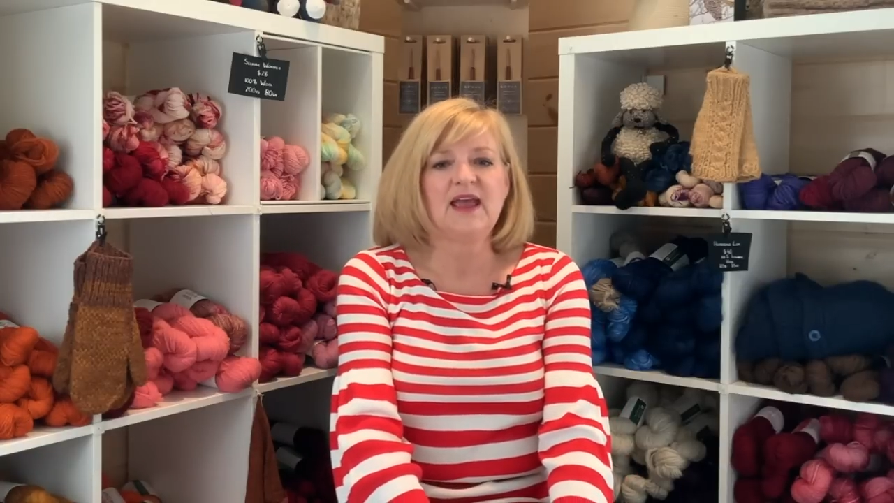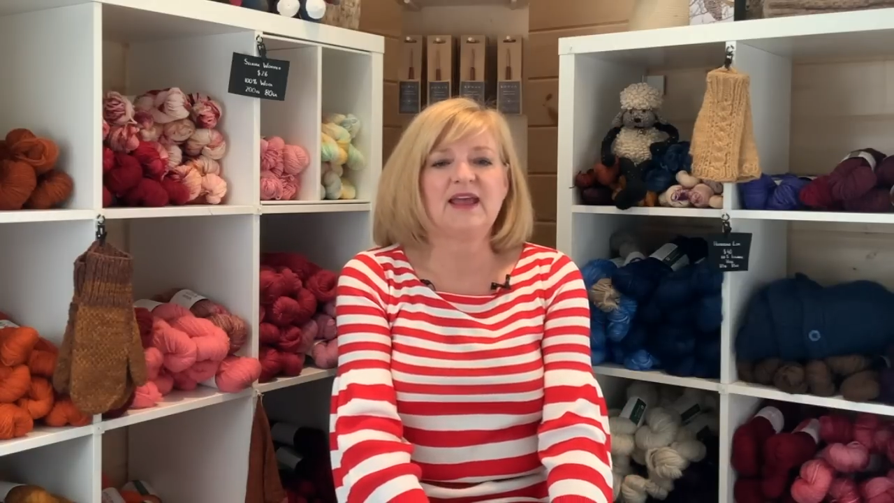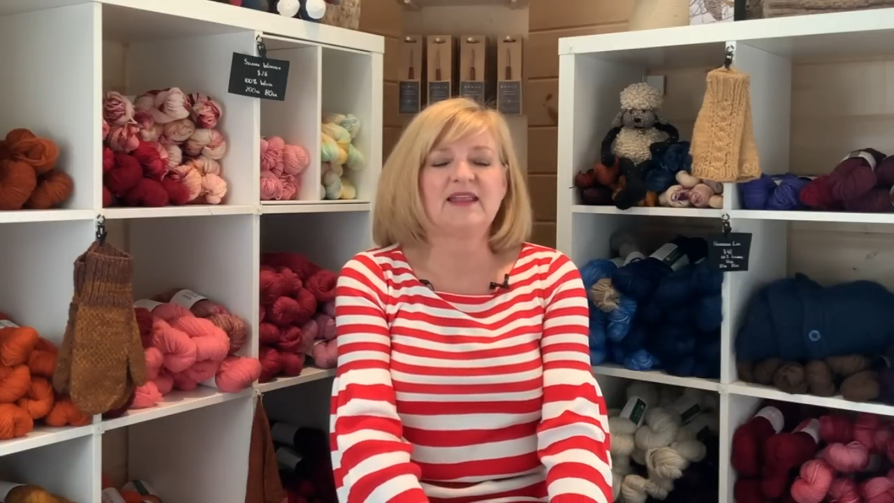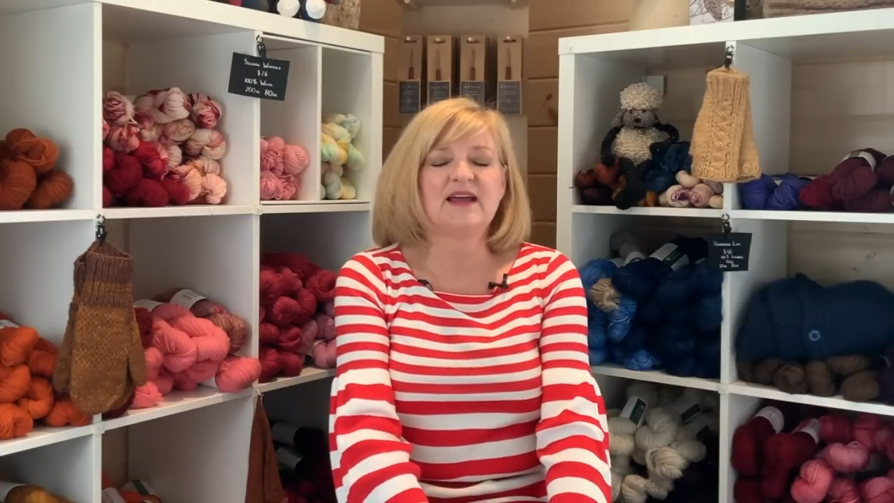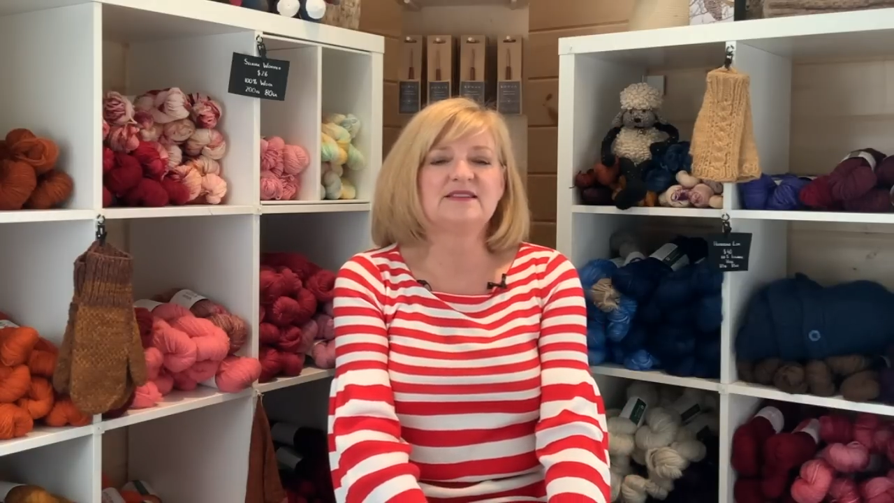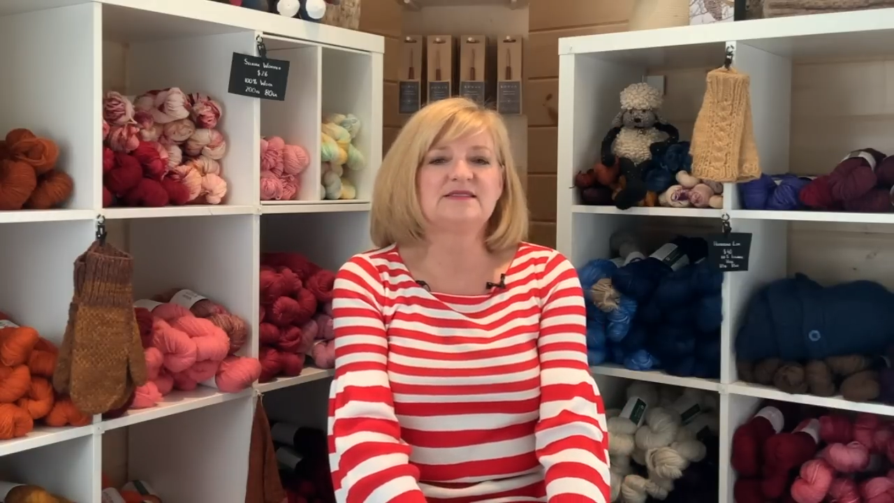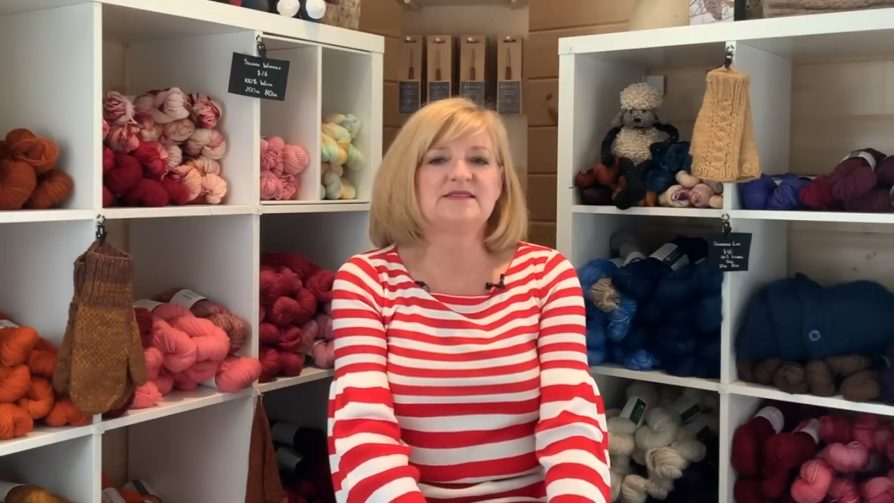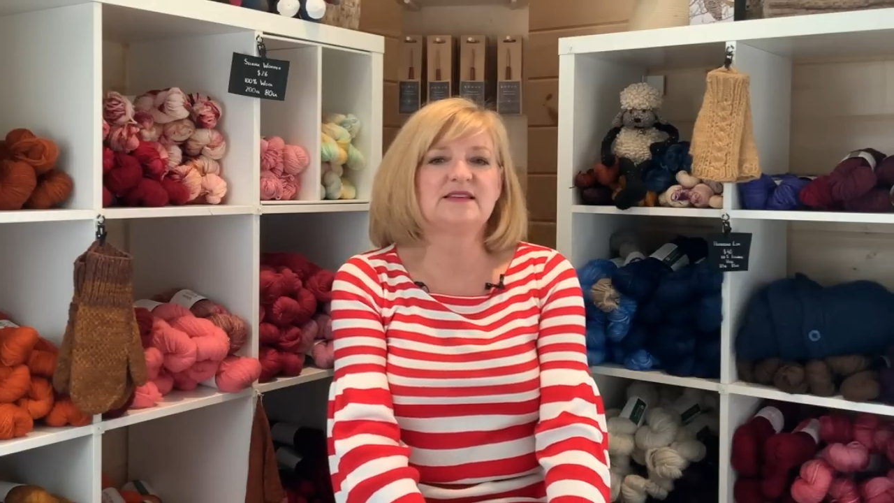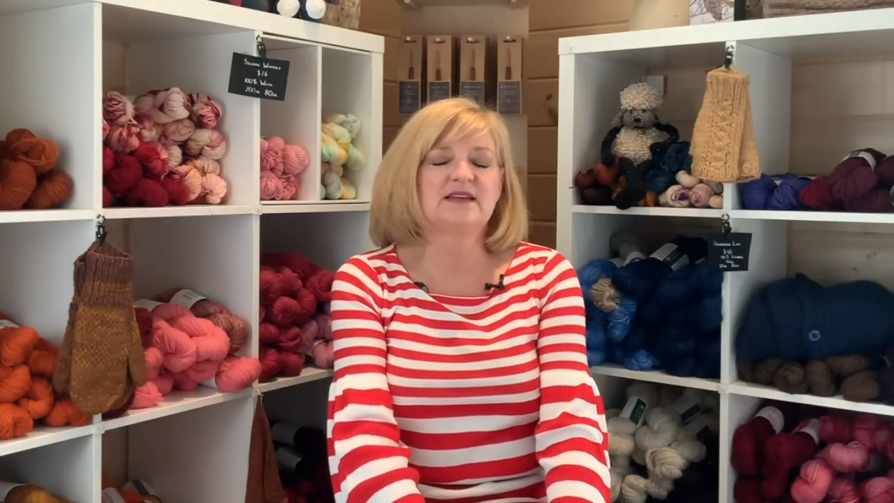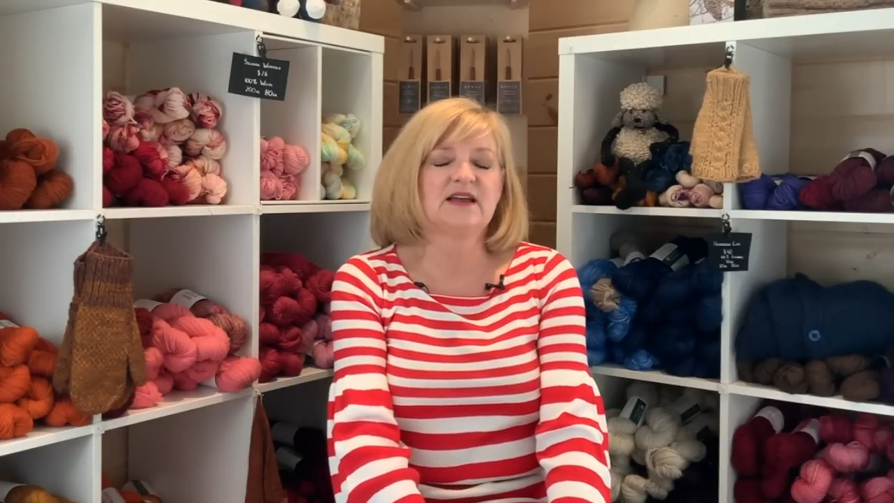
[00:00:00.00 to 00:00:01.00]
and
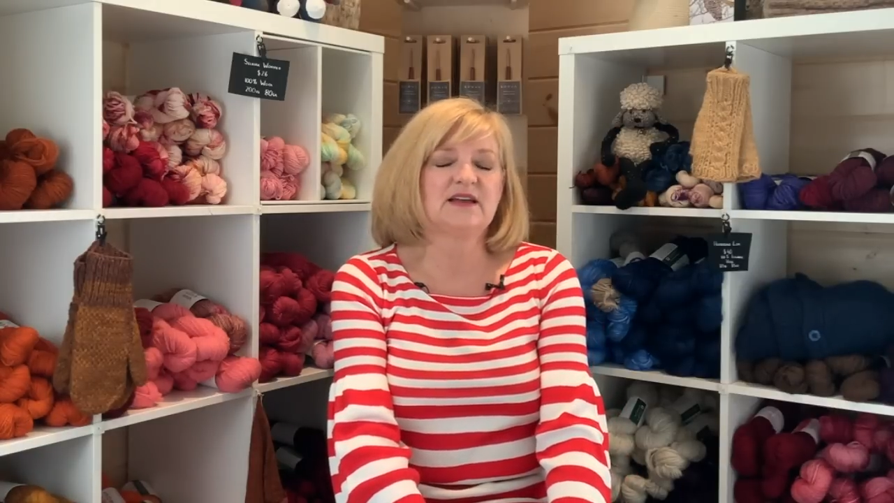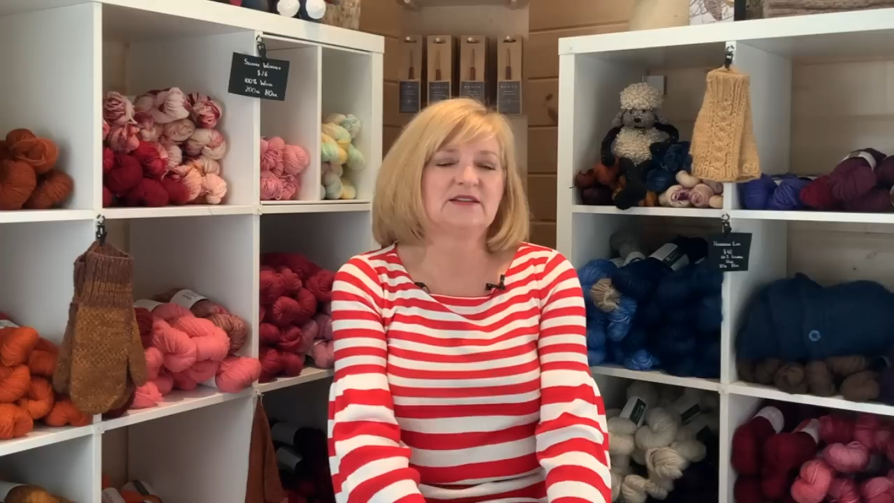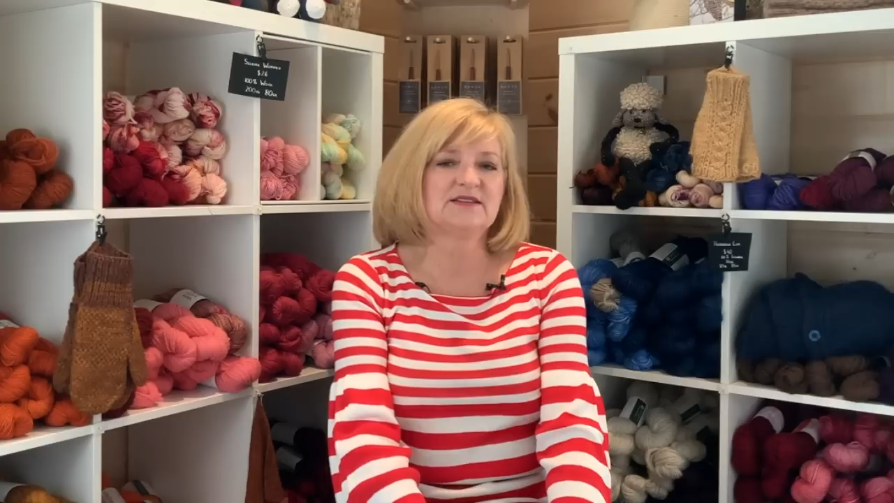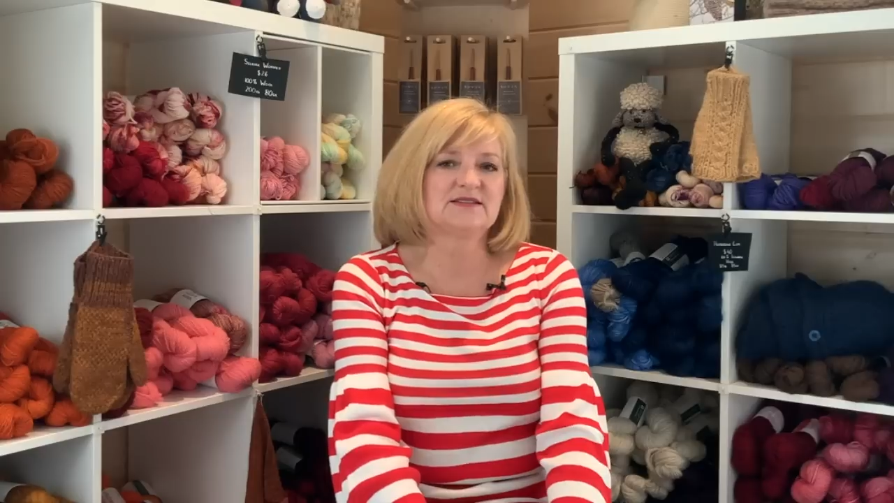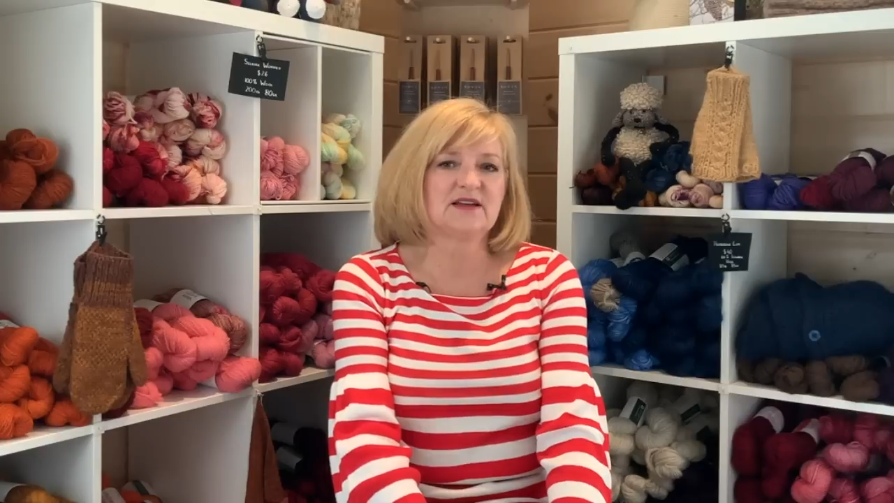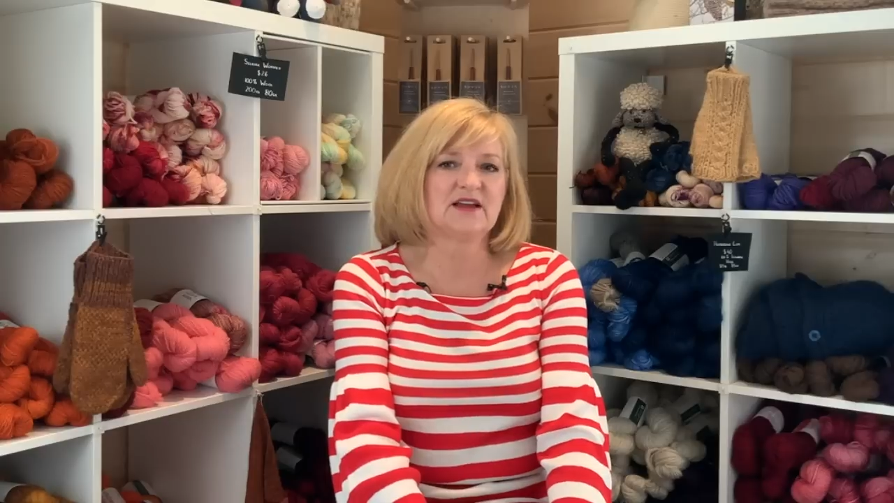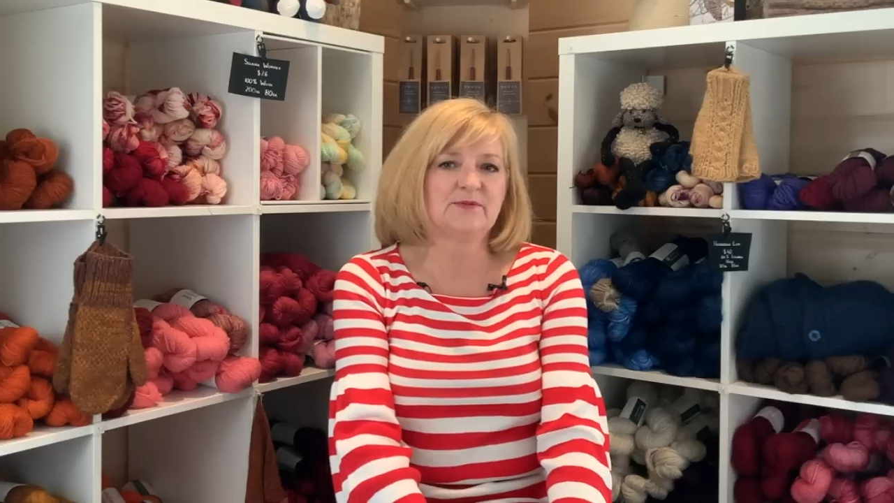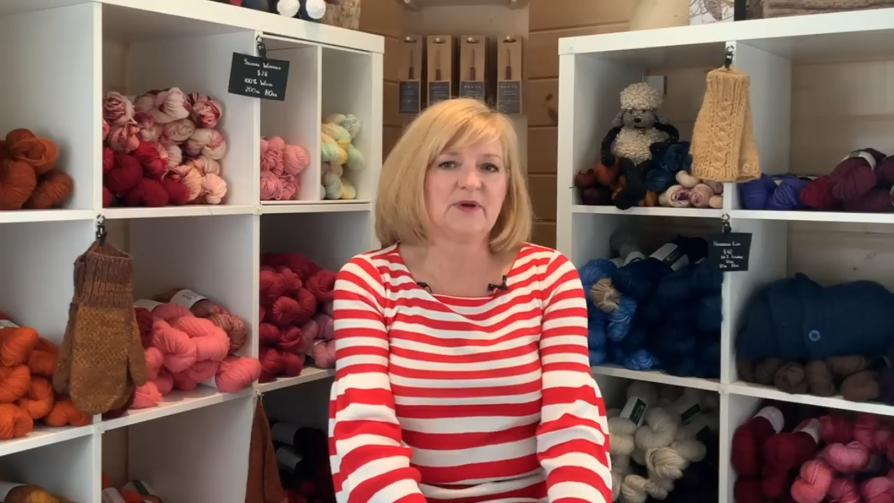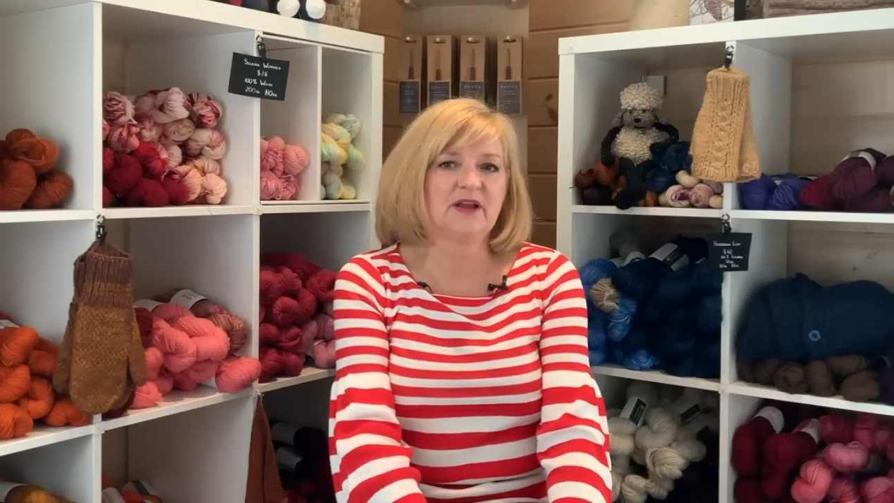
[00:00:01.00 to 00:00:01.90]
that's designed